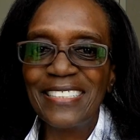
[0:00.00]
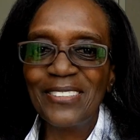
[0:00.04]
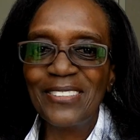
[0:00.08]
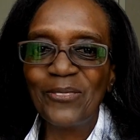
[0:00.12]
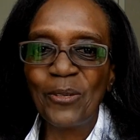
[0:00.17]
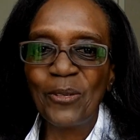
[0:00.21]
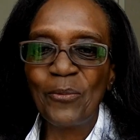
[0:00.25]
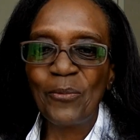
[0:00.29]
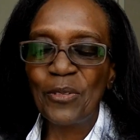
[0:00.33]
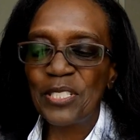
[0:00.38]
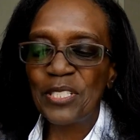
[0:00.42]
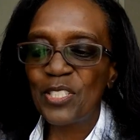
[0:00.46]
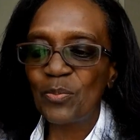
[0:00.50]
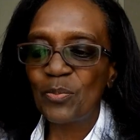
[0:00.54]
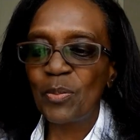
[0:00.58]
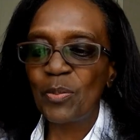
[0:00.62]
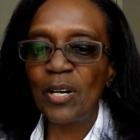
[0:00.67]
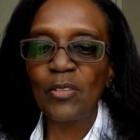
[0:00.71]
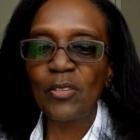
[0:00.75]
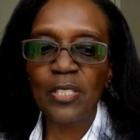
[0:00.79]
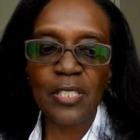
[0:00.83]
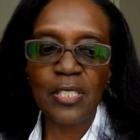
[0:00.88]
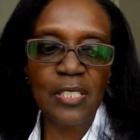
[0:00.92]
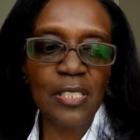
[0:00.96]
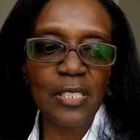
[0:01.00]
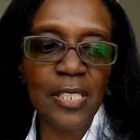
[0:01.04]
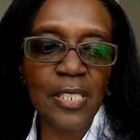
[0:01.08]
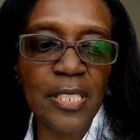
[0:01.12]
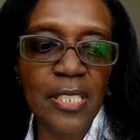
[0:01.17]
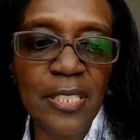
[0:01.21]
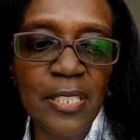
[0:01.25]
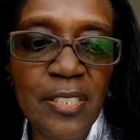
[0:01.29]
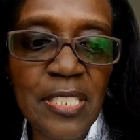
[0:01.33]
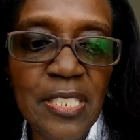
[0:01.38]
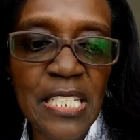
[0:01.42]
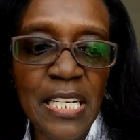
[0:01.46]
When we spoke
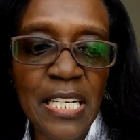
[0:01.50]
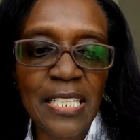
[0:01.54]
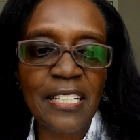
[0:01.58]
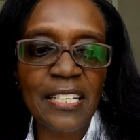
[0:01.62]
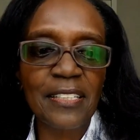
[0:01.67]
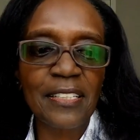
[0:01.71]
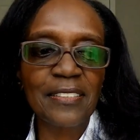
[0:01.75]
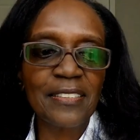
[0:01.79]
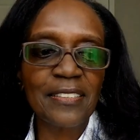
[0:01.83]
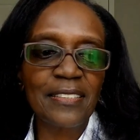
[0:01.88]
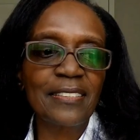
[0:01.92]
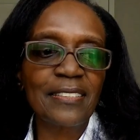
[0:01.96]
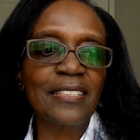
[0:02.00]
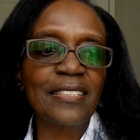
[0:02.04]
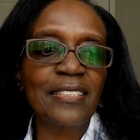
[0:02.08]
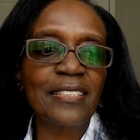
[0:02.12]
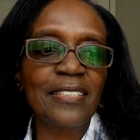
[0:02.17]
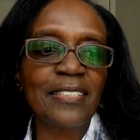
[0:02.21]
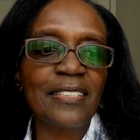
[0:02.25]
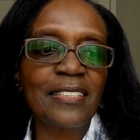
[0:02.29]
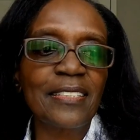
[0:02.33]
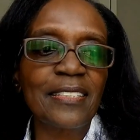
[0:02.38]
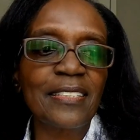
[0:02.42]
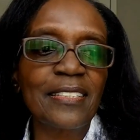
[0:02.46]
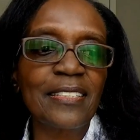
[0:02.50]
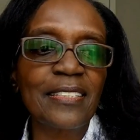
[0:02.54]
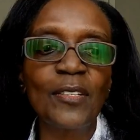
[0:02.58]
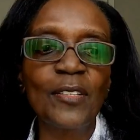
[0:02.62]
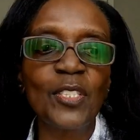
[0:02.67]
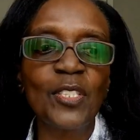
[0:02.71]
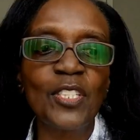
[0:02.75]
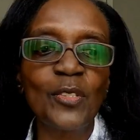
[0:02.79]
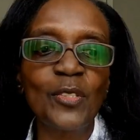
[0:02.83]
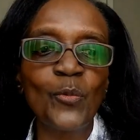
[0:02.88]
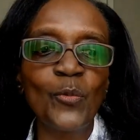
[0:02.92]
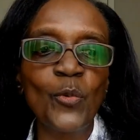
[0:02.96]
earlier, Donna, the other
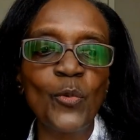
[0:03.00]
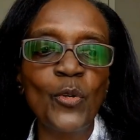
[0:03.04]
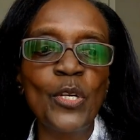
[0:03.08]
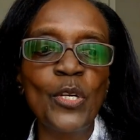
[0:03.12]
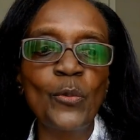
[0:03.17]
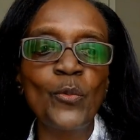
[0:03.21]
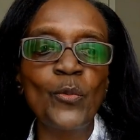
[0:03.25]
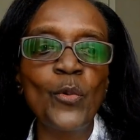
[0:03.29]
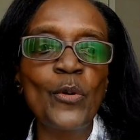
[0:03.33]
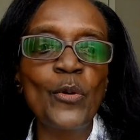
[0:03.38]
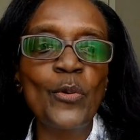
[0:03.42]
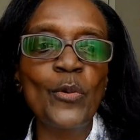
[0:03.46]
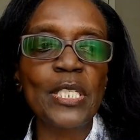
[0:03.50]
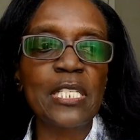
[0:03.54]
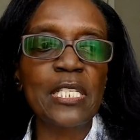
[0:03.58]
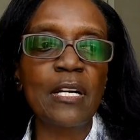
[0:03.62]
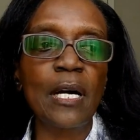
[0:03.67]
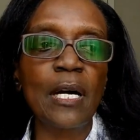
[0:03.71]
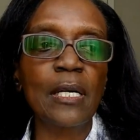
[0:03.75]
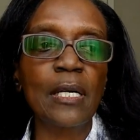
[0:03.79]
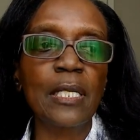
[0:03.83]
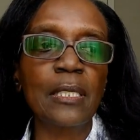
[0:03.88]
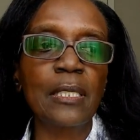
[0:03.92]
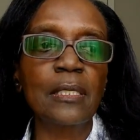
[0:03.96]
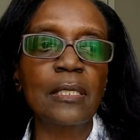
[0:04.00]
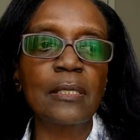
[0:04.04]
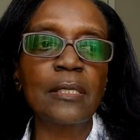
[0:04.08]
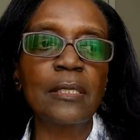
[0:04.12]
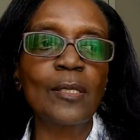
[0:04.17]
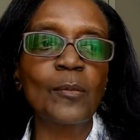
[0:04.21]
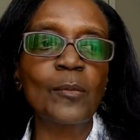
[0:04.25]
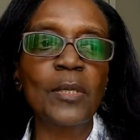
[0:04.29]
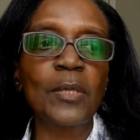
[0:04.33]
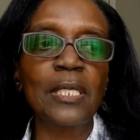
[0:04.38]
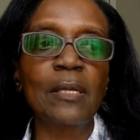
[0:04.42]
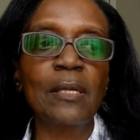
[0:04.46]
day, we were talking a little
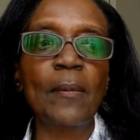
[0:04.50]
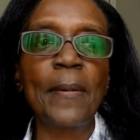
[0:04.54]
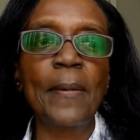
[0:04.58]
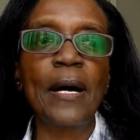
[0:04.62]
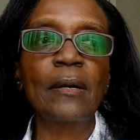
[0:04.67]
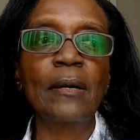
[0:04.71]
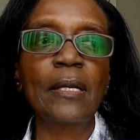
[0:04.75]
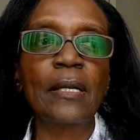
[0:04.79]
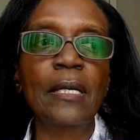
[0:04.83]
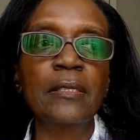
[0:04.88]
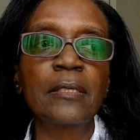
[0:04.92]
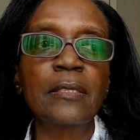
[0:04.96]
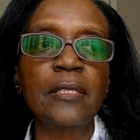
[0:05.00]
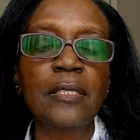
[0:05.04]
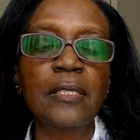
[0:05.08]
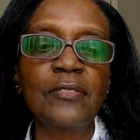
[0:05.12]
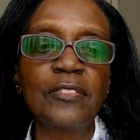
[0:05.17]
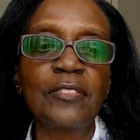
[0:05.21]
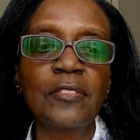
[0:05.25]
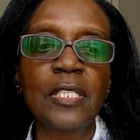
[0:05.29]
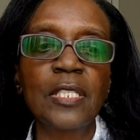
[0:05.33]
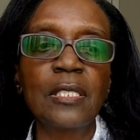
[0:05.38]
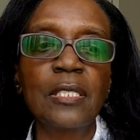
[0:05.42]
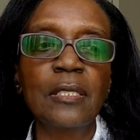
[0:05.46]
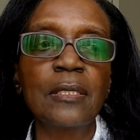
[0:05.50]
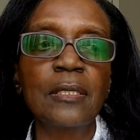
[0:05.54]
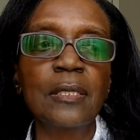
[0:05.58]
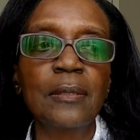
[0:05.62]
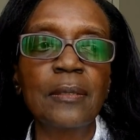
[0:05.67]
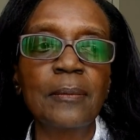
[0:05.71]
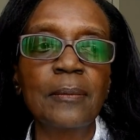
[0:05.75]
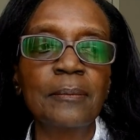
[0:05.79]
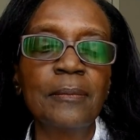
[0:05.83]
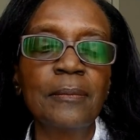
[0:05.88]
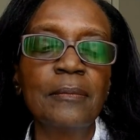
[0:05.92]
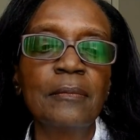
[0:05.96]
bit about our different
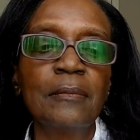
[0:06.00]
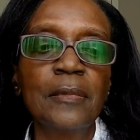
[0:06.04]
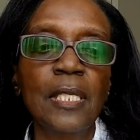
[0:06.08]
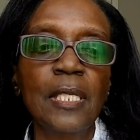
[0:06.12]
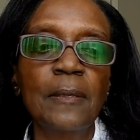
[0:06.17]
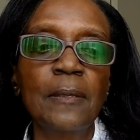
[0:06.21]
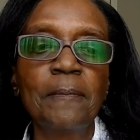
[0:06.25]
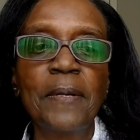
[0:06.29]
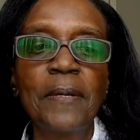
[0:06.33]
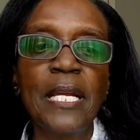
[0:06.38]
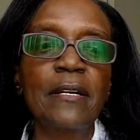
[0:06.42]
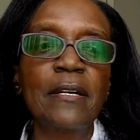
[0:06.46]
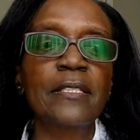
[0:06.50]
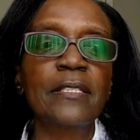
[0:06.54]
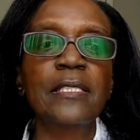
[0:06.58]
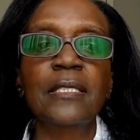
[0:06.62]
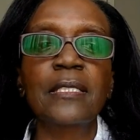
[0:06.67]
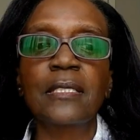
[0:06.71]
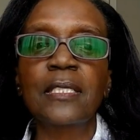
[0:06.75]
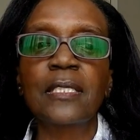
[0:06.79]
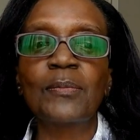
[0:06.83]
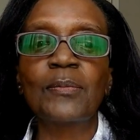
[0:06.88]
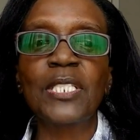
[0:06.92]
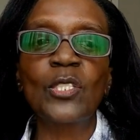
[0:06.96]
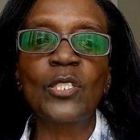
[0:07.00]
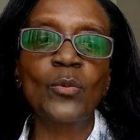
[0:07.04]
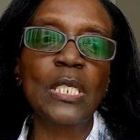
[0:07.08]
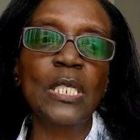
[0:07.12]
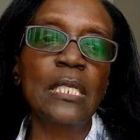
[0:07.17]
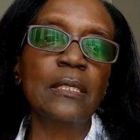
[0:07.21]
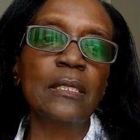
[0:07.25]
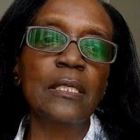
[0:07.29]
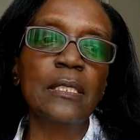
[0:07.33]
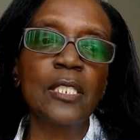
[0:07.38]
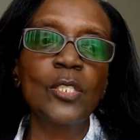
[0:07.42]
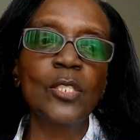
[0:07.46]
comparisons
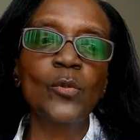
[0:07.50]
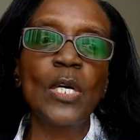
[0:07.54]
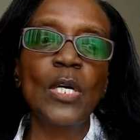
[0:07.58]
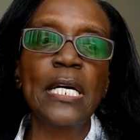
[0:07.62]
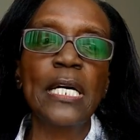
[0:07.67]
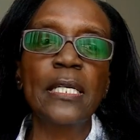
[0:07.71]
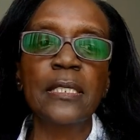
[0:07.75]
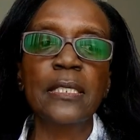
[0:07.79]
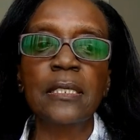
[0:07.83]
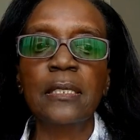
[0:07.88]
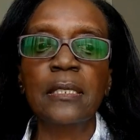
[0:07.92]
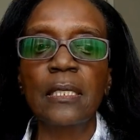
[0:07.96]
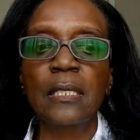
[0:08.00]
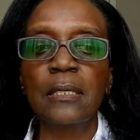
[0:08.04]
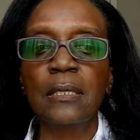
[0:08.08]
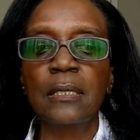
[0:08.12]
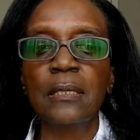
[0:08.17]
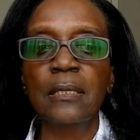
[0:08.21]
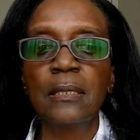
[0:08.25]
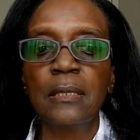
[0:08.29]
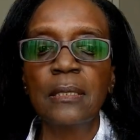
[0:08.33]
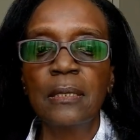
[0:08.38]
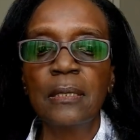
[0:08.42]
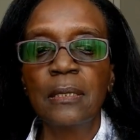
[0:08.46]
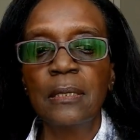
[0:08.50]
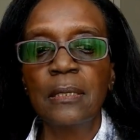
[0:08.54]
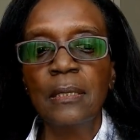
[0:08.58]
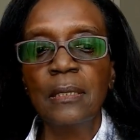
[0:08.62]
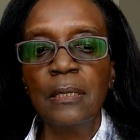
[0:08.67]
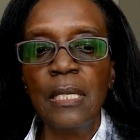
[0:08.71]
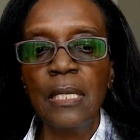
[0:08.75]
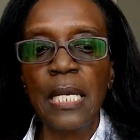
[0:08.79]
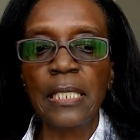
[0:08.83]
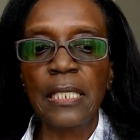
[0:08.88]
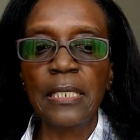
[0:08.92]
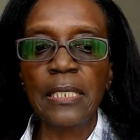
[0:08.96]
between the U.S. and
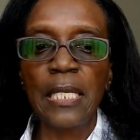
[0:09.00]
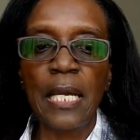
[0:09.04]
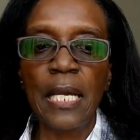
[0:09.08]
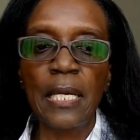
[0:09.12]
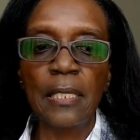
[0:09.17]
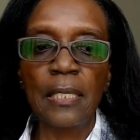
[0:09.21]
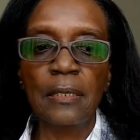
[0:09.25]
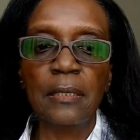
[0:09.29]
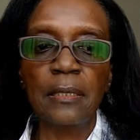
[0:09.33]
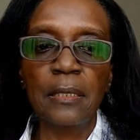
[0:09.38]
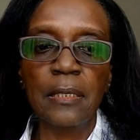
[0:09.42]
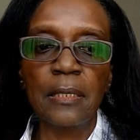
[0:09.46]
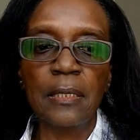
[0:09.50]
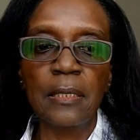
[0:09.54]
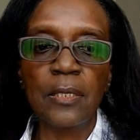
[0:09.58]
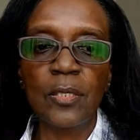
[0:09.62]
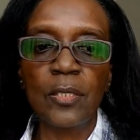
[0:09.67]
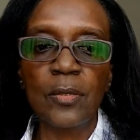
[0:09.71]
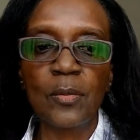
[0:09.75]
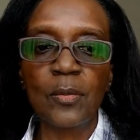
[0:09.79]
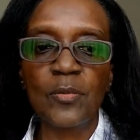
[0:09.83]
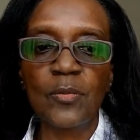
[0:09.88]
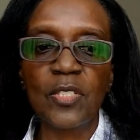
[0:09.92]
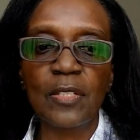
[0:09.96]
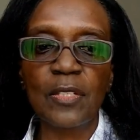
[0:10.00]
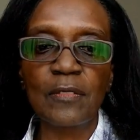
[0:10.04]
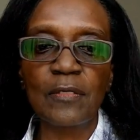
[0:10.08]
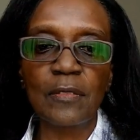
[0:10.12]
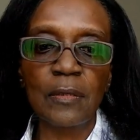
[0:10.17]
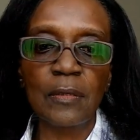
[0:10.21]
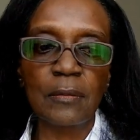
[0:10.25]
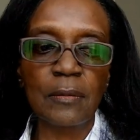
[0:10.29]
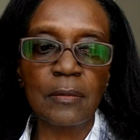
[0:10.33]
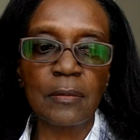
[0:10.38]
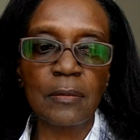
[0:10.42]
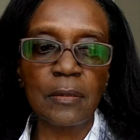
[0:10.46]
Canada in terms of
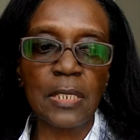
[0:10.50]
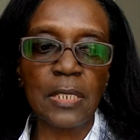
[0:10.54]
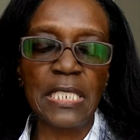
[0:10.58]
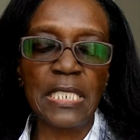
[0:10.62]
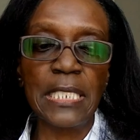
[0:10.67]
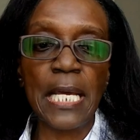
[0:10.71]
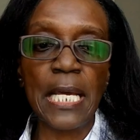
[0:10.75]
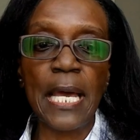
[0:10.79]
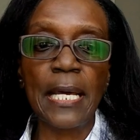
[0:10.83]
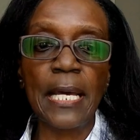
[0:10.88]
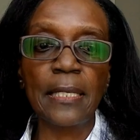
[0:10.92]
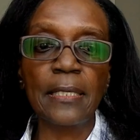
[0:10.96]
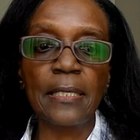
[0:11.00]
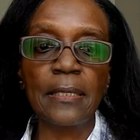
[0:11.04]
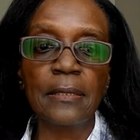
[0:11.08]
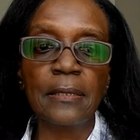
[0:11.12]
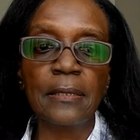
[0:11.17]
the data